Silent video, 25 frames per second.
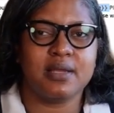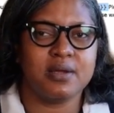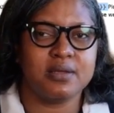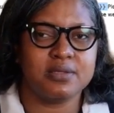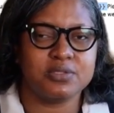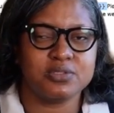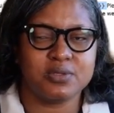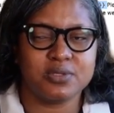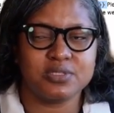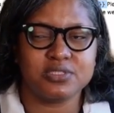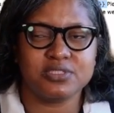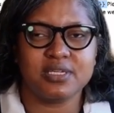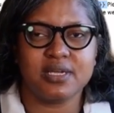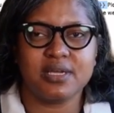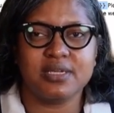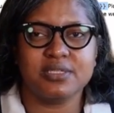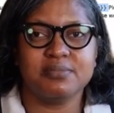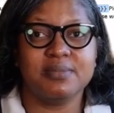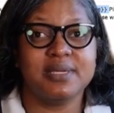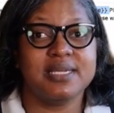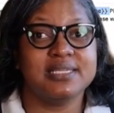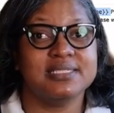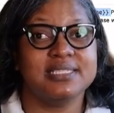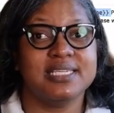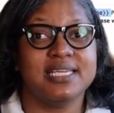So it starts
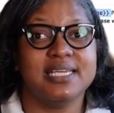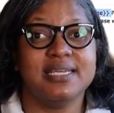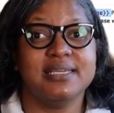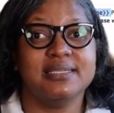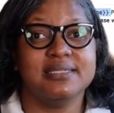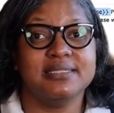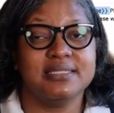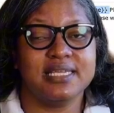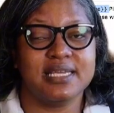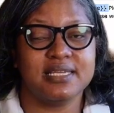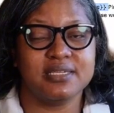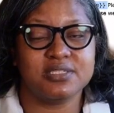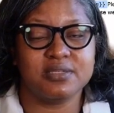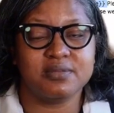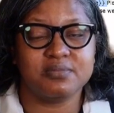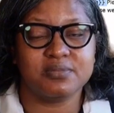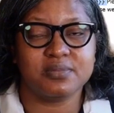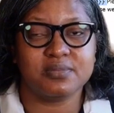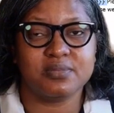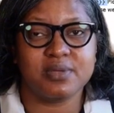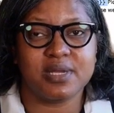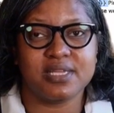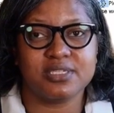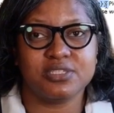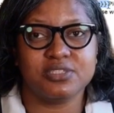by saying, thank you for
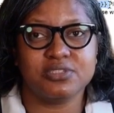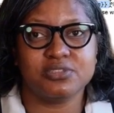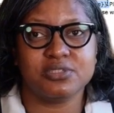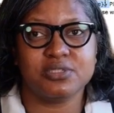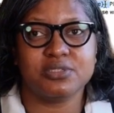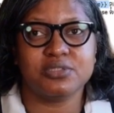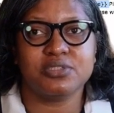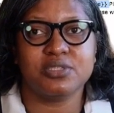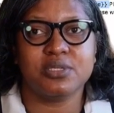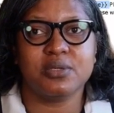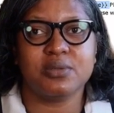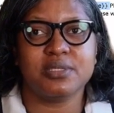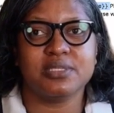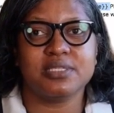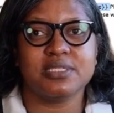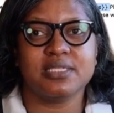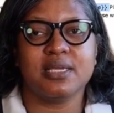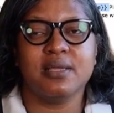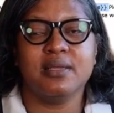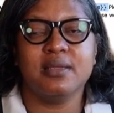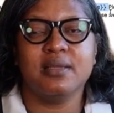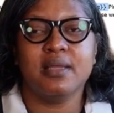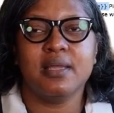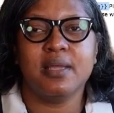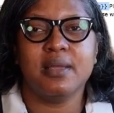registering so and
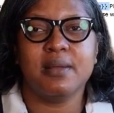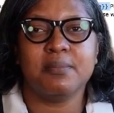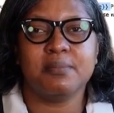so.